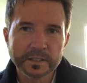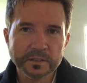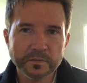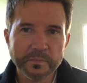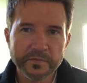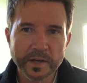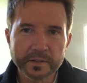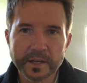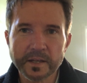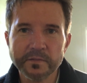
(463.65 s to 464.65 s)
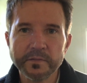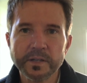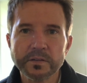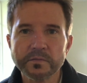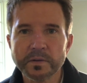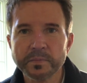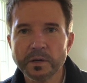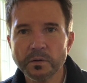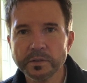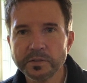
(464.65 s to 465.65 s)
you felt that conviction from the
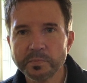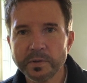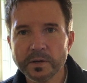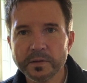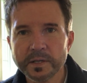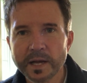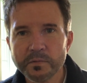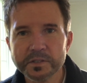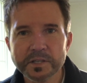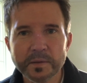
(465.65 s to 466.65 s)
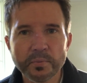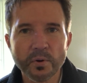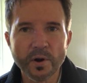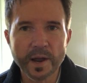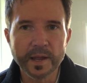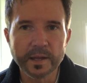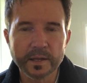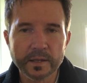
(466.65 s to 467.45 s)
Holy Spirit, then I would say pray.